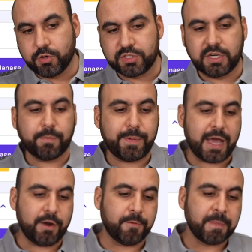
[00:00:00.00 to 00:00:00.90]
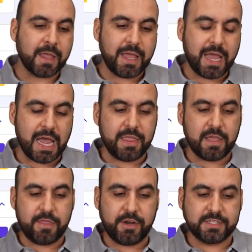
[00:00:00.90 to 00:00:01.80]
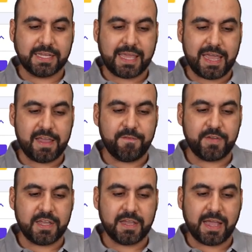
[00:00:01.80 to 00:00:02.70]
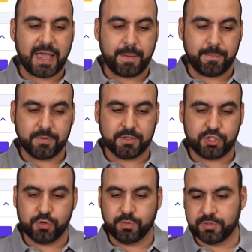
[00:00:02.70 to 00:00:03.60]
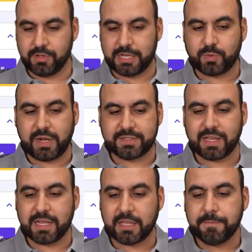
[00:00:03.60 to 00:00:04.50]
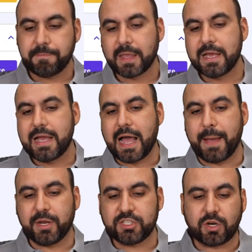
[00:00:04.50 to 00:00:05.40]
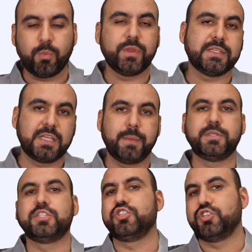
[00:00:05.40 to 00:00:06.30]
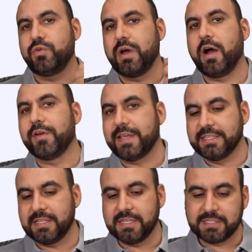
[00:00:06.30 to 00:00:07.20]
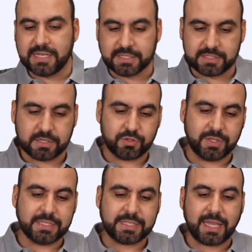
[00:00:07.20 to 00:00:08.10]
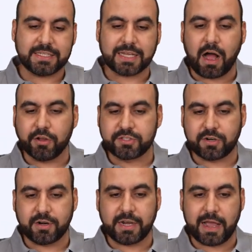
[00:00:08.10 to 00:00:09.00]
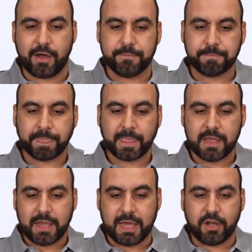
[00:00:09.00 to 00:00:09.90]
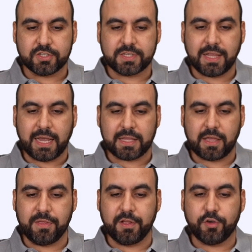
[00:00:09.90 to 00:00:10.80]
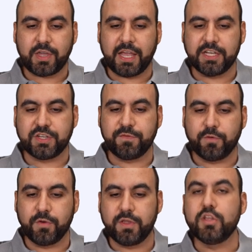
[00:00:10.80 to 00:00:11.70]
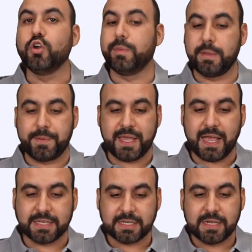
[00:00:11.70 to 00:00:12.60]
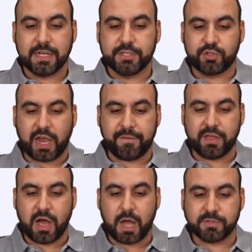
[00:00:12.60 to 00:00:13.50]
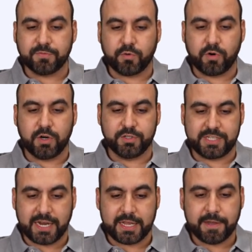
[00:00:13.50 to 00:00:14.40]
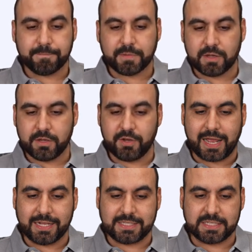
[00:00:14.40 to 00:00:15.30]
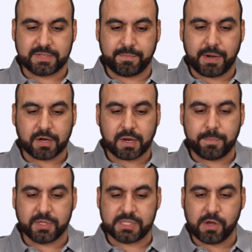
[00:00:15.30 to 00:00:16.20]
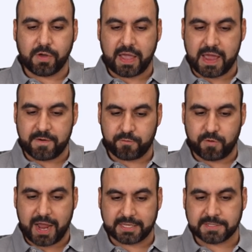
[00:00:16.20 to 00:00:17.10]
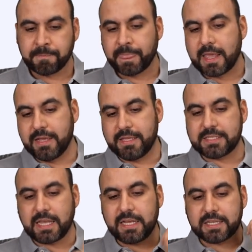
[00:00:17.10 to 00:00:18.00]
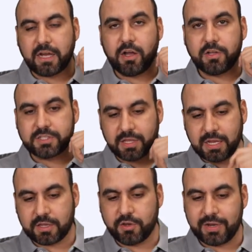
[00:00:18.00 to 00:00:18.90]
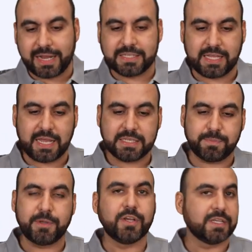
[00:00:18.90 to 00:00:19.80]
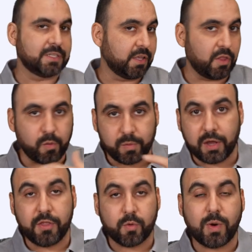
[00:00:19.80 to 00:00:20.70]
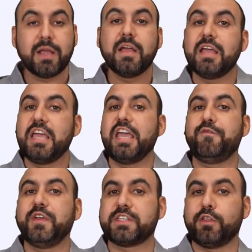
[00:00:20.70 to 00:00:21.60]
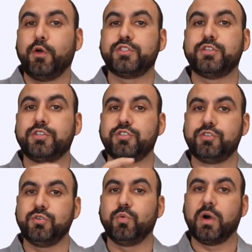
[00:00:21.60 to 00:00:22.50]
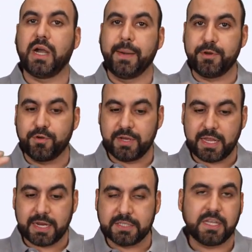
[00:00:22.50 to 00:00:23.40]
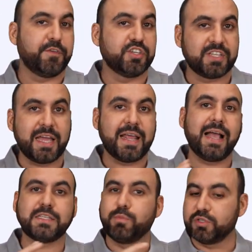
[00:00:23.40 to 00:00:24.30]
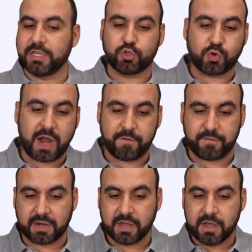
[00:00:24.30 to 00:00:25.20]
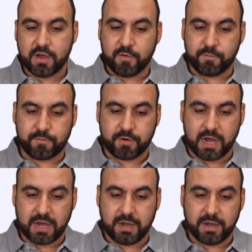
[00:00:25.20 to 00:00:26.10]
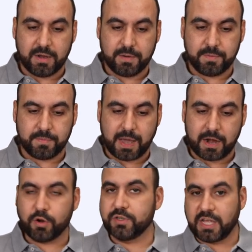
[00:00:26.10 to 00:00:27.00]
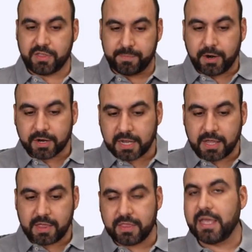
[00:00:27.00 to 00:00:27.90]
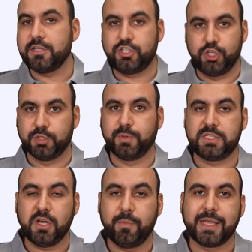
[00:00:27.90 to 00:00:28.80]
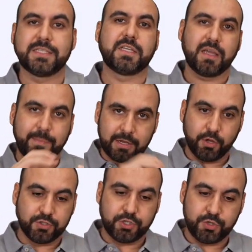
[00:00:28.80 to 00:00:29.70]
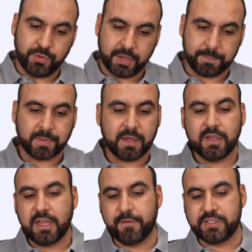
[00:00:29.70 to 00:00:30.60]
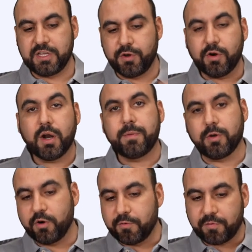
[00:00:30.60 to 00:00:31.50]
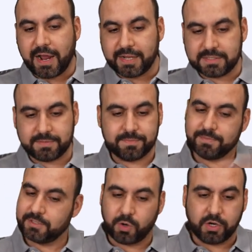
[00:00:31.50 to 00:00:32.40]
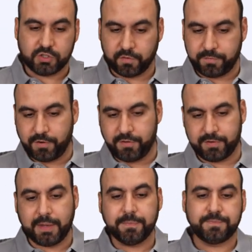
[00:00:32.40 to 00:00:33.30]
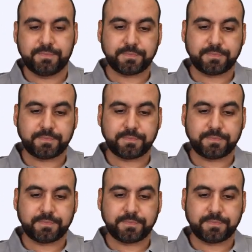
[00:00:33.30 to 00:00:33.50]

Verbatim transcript: Hostinger panel, and there's the K V M two. So that's what I selected. I'm going to start with the setup just to show you how easy this is. So in this case, I'll start now, and I'll select the location for the new V P S. So I have the option for Lithuania, United States of America, Brazil, and France. In this case, I'll select United States, but you can select the other one if it's closer to wherever you need it. If your site has mostly traffic from, I don't know, South America, then choose Brazil because it's going to be closer to them. If it's in Europe, go to France, so on and so forth, okay?